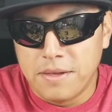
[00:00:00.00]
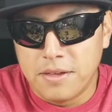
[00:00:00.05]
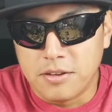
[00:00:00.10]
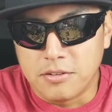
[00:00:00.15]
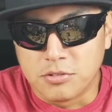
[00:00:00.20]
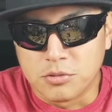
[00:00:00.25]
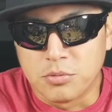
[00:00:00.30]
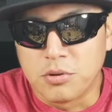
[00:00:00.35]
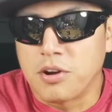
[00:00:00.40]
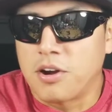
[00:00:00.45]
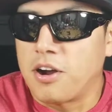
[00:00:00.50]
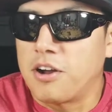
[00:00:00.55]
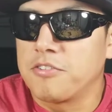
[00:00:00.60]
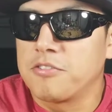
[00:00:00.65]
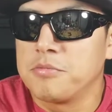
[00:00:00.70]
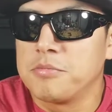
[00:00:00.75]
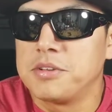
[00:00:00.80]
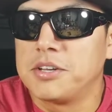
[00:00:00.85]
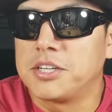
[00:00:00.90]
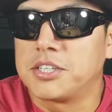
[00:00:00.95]
was really hard
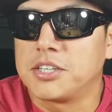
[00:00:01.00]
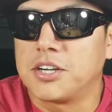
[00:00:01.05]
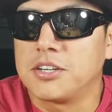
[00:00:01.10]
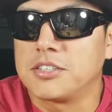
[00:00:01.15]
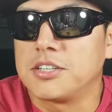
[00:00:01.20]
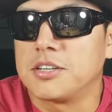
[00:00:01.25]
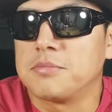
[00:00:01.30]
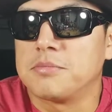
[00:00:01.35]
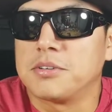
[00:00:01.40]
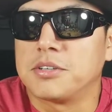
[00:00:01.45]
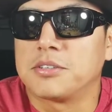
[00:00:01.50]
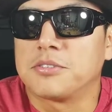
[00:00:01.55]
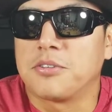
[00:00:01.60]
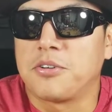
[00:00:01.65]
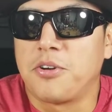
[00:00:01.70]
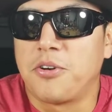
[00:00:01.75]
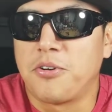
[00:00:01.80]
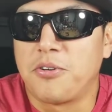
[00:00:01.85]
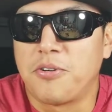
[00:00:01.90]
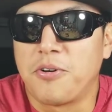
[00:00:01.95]
for me to charge that much
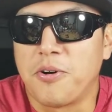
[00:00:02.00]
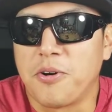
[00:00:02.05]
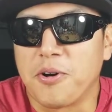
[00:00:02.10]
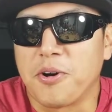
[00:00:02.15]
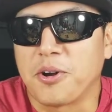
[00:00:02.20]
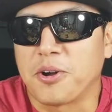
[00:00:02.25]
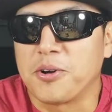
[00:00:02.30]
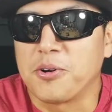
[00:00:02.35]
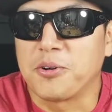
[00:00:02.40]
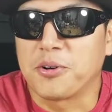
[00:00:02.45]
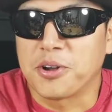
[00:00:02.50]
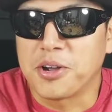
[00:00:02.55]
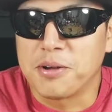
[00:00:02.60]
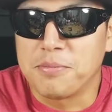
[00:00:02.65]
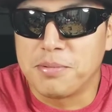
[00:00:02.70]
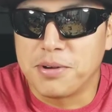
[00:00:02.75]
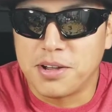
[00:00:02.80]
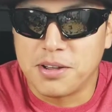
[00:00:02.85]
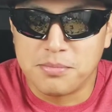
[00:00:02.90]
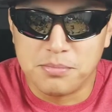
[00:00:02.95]
for a corn
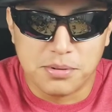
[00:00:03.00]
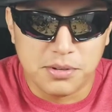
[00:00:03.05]
cob pipe,